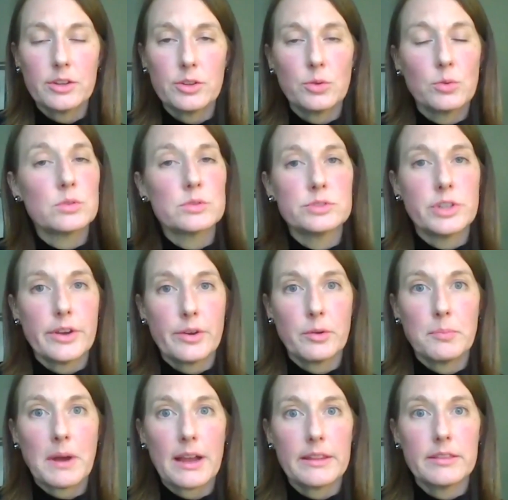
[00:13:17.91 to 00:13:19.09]
you will know
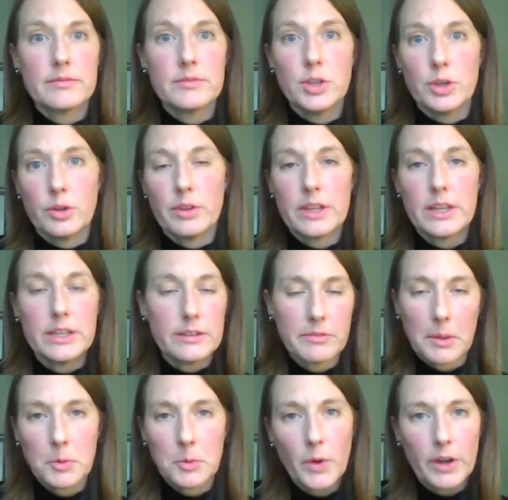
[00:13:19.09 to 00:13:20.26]
by the end of
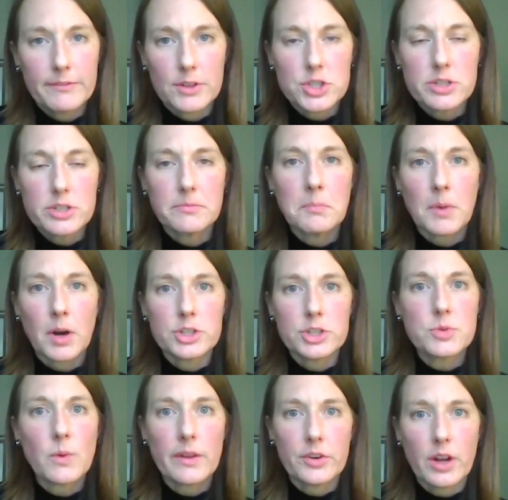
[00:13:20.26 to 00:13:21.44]
February, 1st of March,
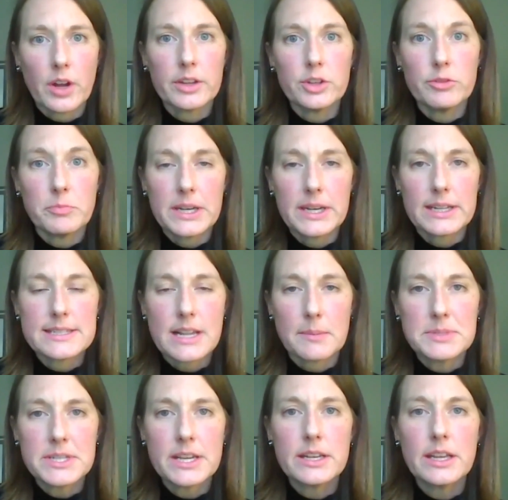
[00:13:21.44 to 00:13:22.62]
whether or not you've been
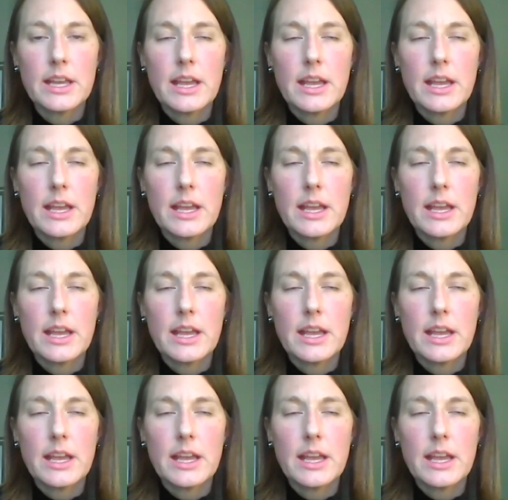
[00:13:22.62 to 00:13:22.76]
accepted.